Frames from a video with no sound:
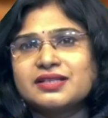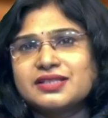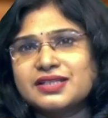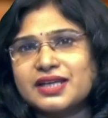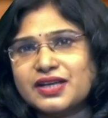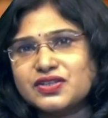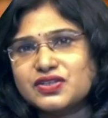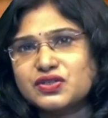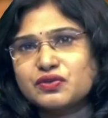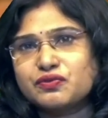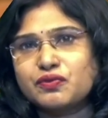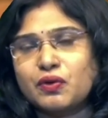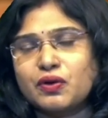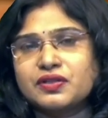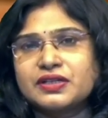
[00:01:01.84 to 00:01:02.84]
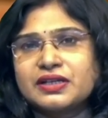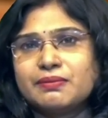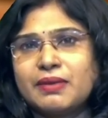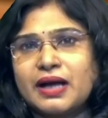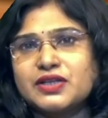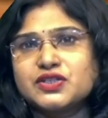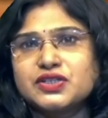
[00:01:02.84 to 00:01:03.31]
text for the
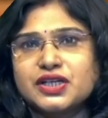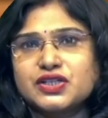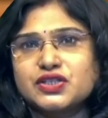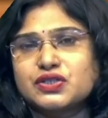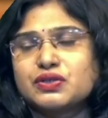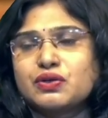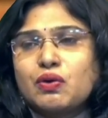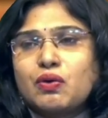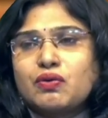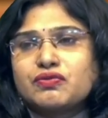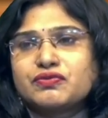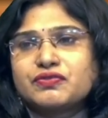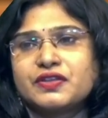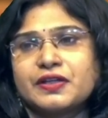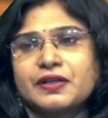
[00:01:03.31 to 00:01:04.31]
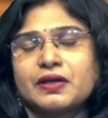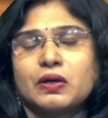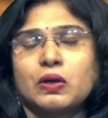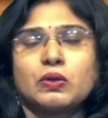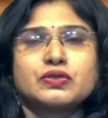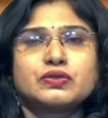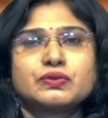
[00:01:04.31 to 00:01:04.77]
imagination of
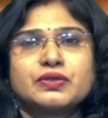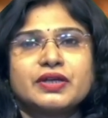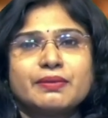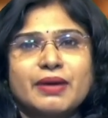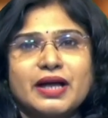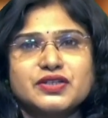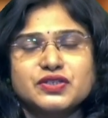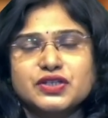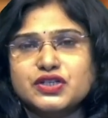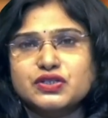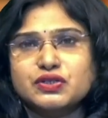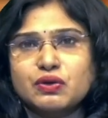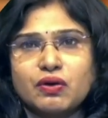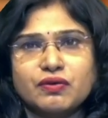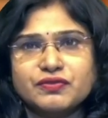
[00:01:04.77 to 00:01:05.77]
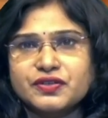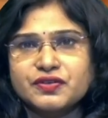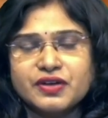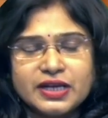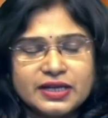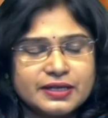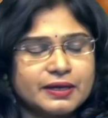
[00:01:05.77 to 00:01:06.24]
to the imagination of the
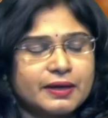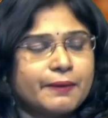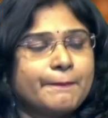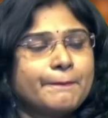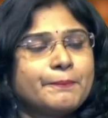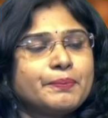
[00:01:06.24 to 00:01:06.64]
reader.